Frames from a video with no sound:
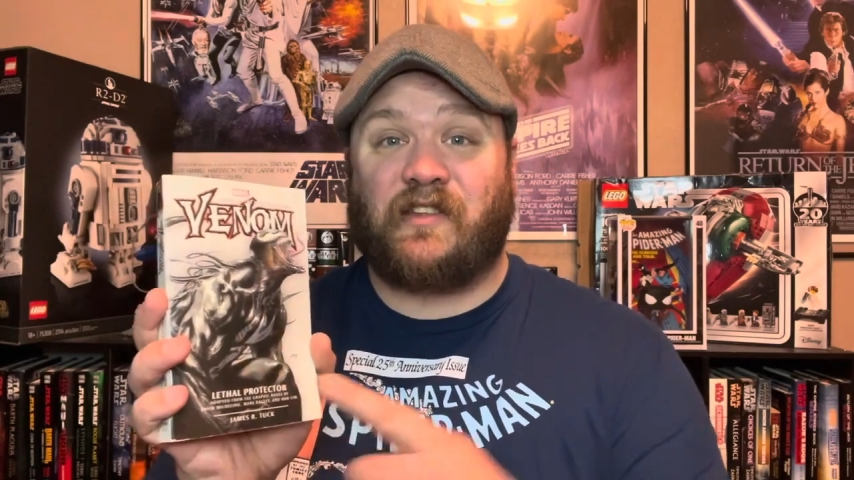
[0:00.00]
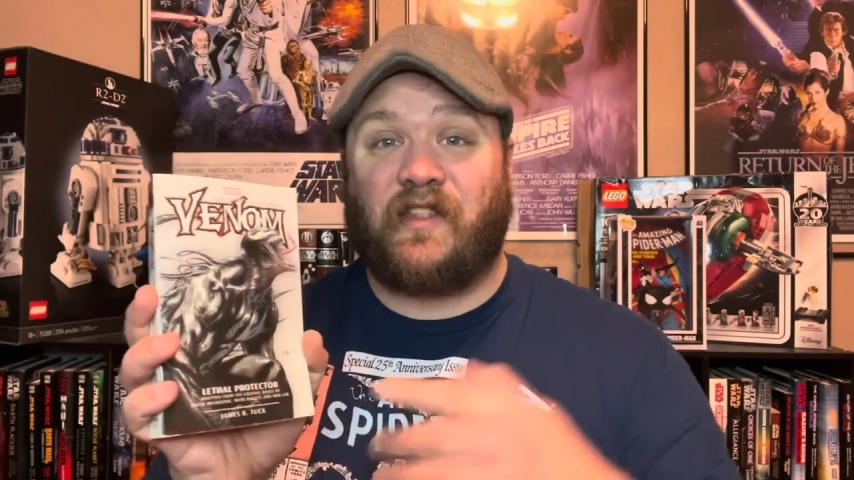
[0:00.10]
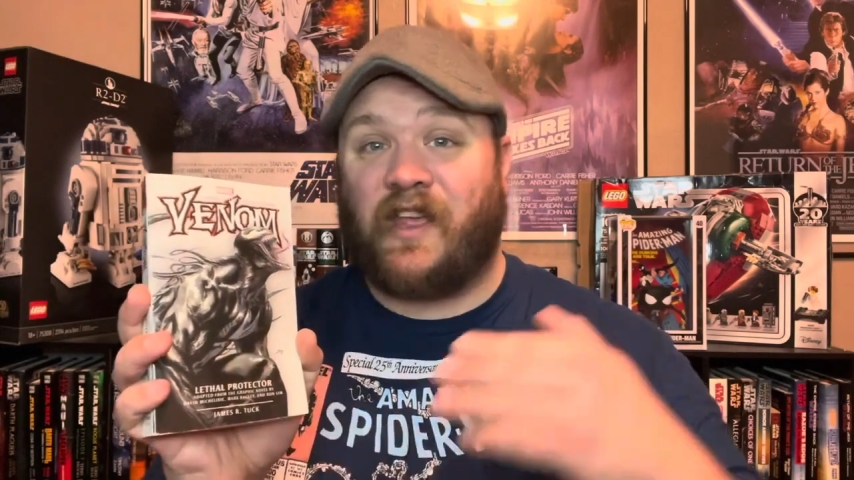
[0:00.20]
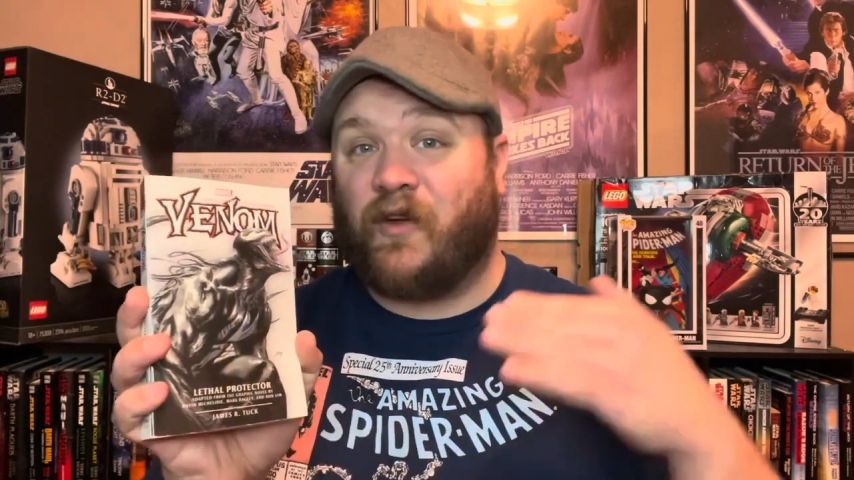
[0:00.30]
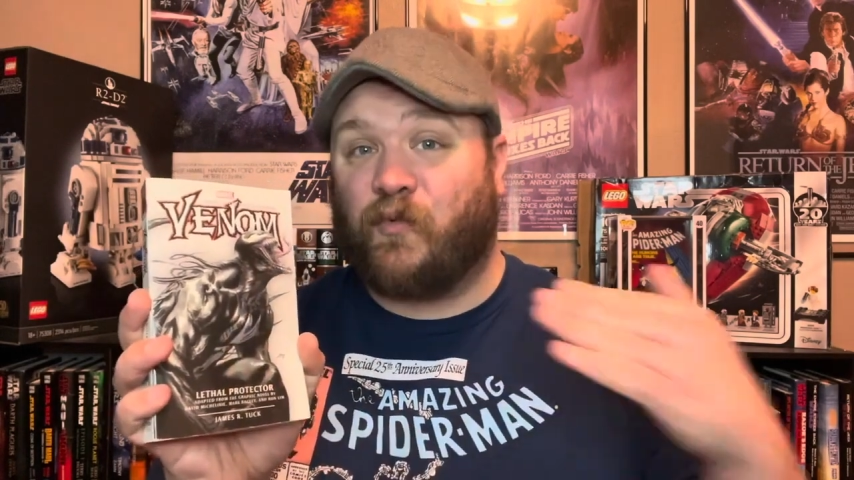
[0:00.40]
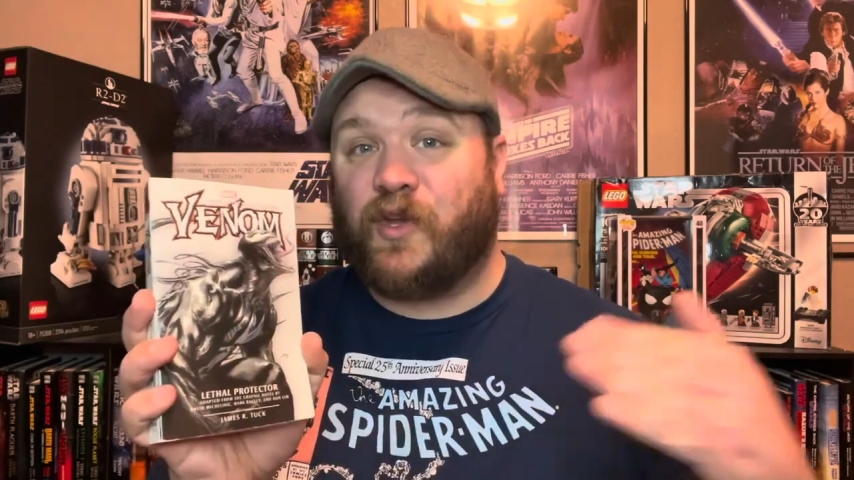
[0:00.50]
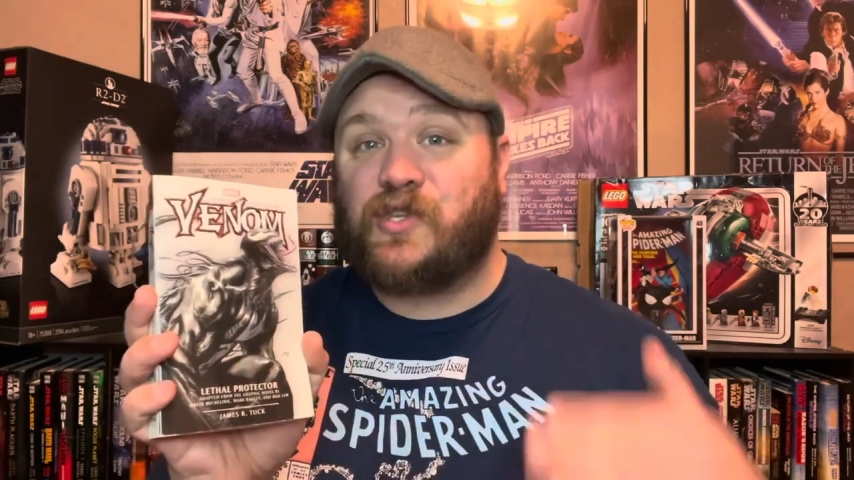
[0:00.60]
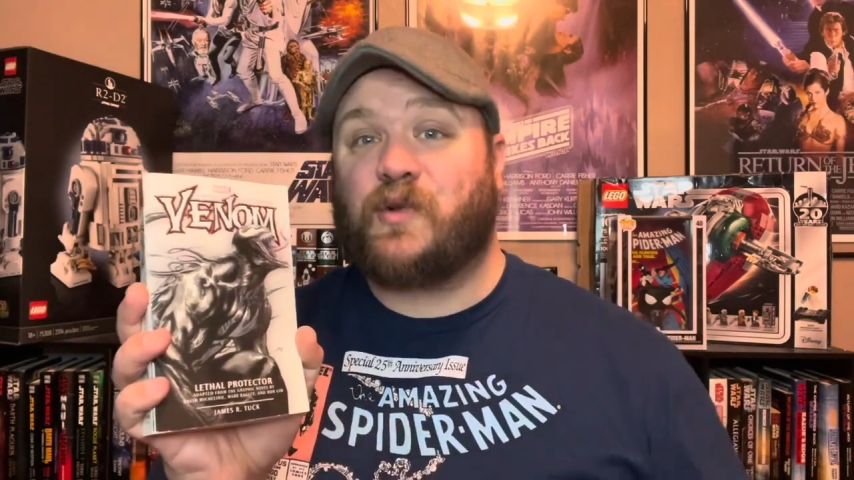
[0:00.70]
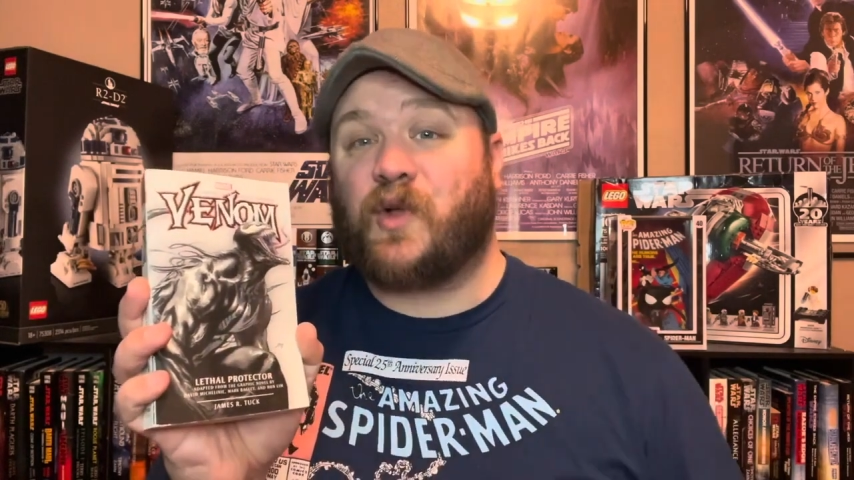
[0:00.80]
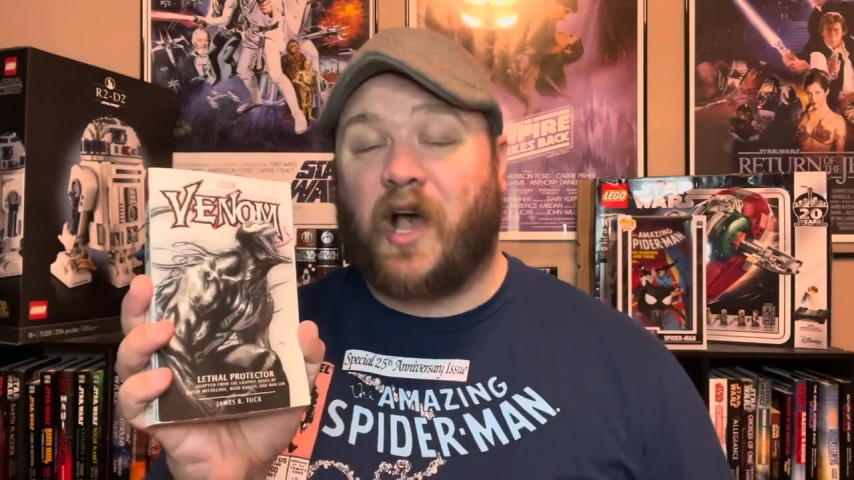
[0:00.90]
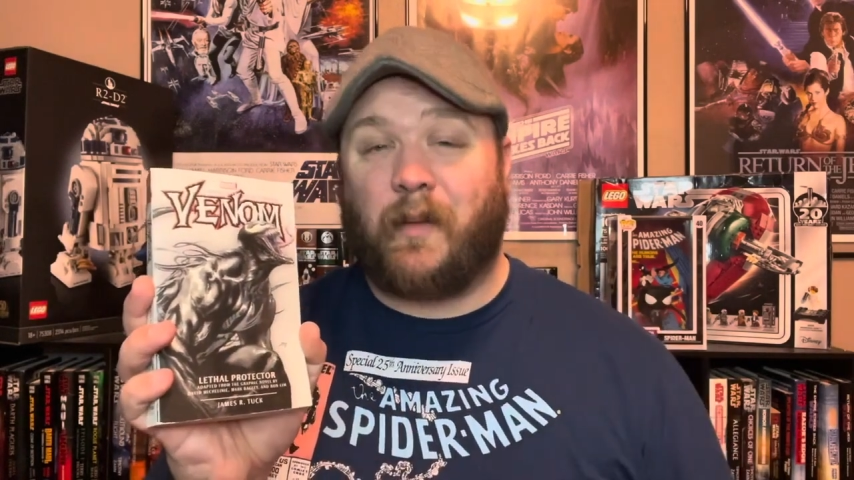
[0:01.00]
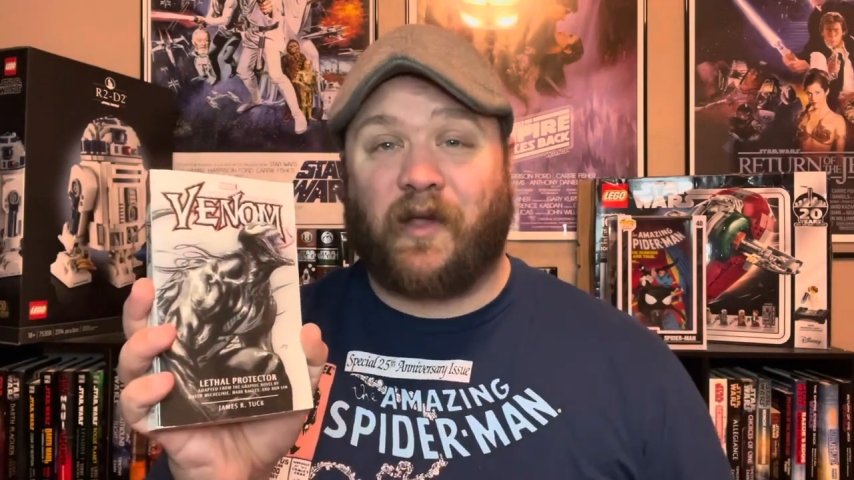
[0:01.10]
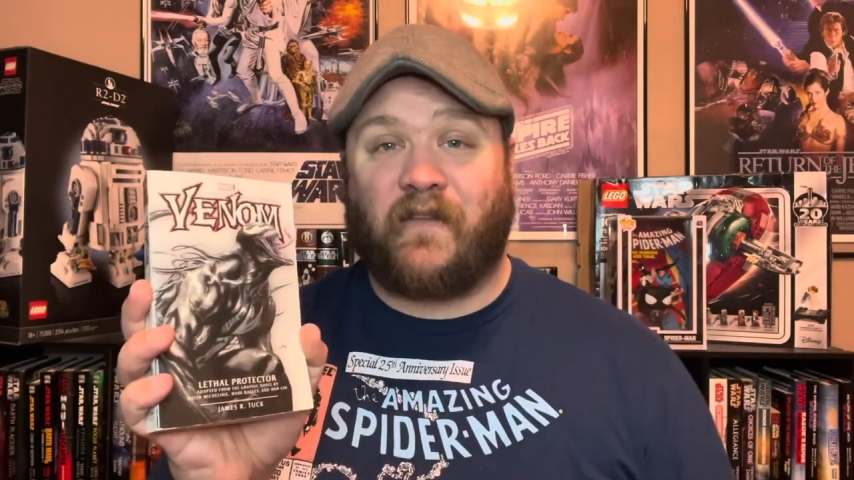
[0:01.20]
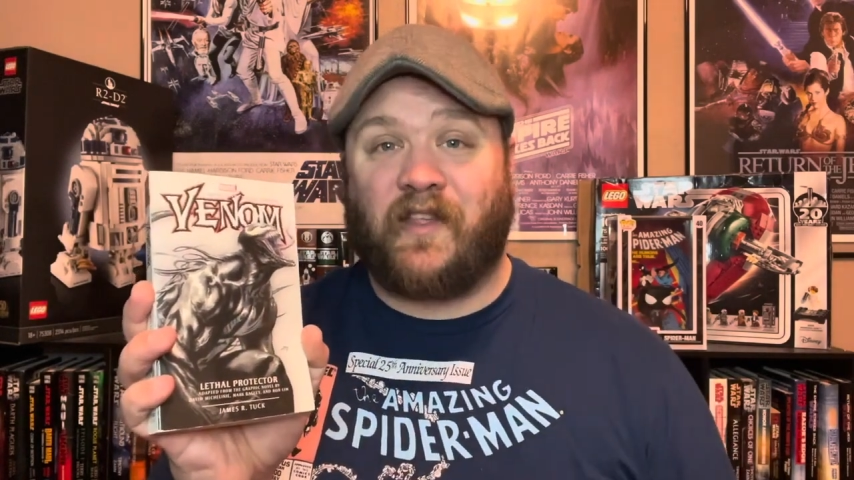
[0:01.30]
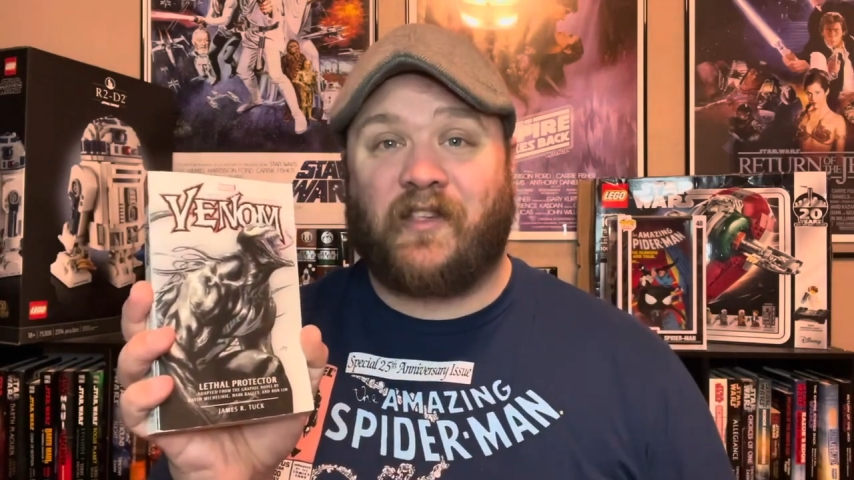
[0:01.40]
to the original
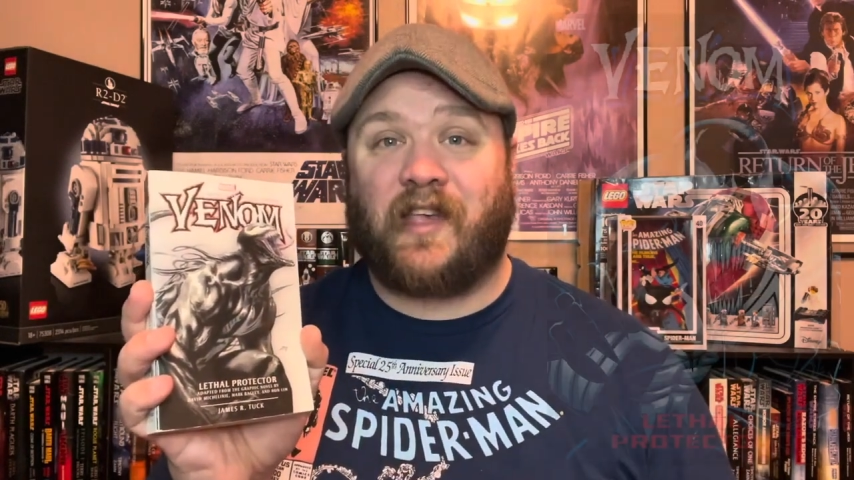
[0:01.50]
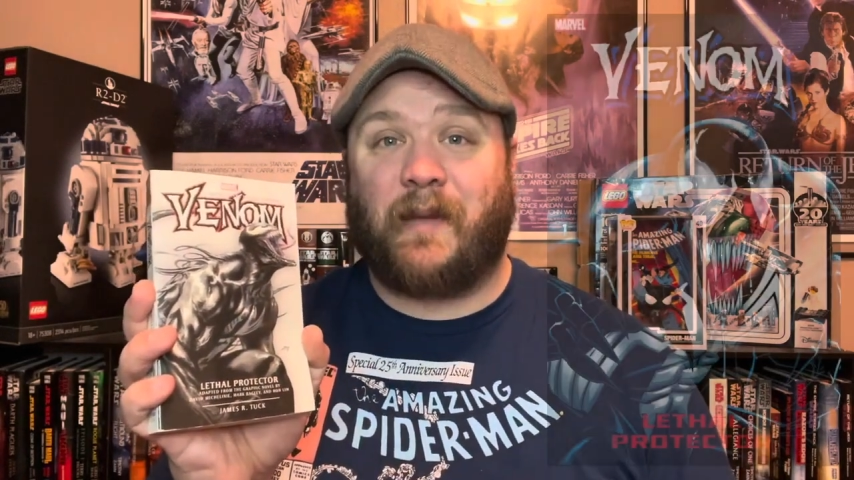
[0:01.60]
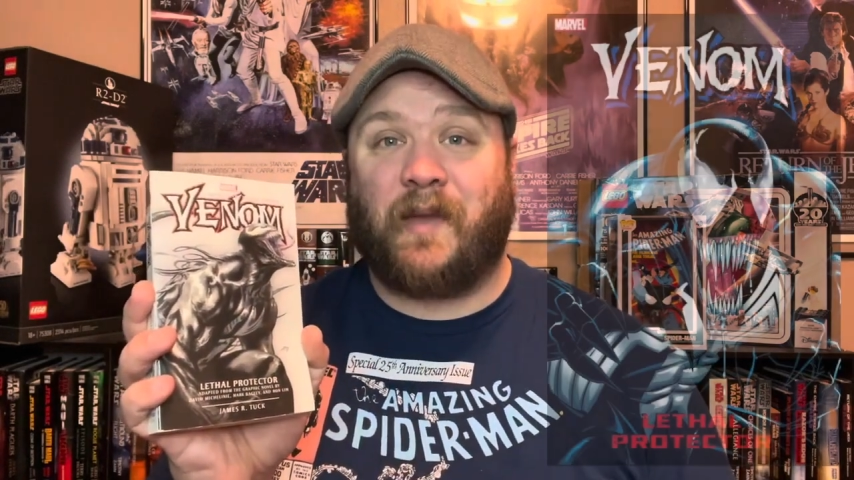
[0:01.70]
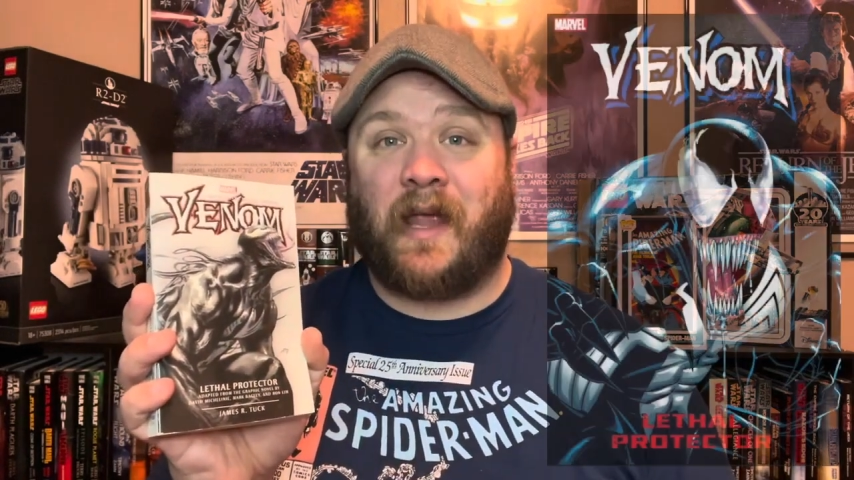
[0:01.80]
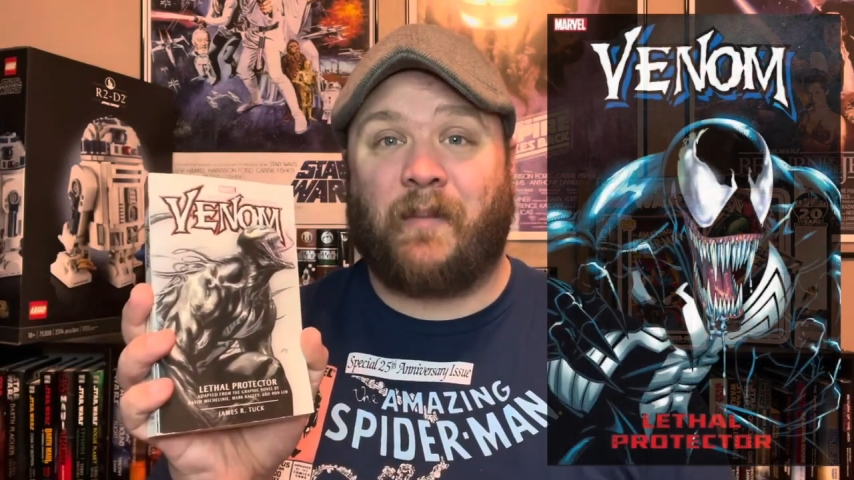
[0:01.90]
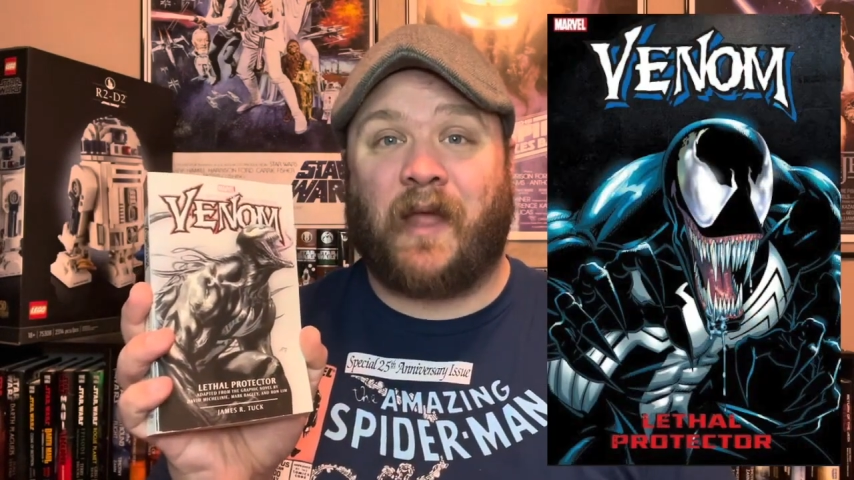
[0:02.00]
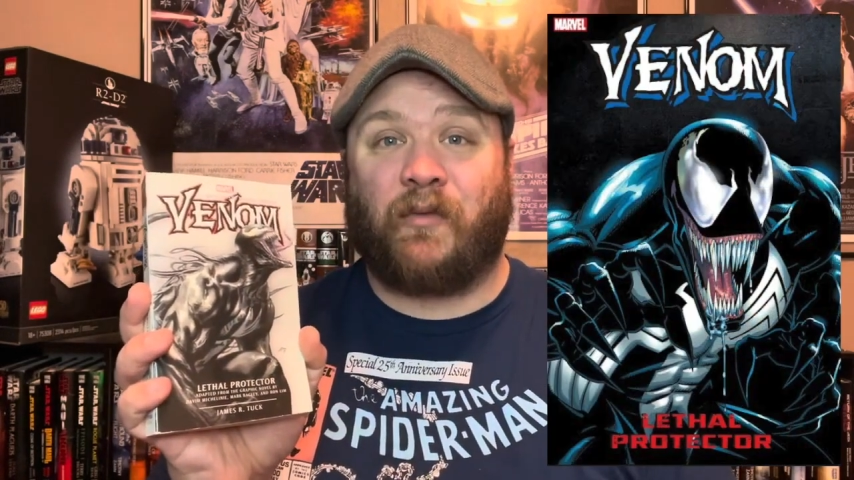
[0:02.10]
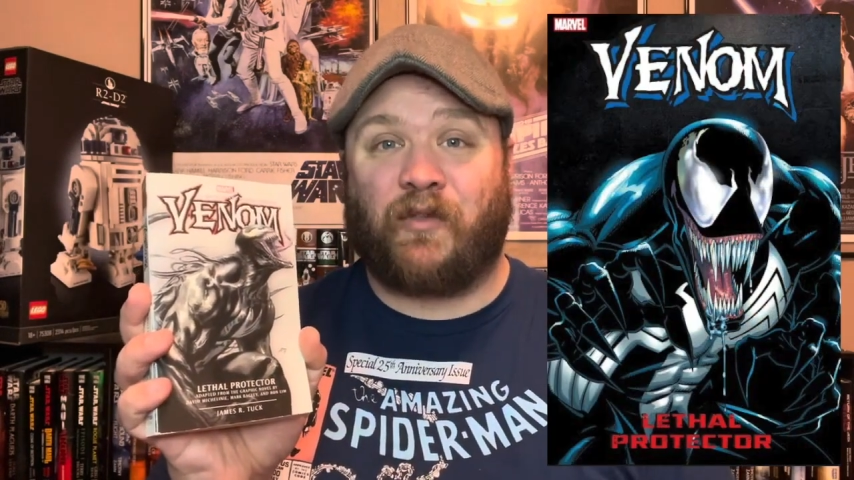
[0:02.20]
comic of the same name that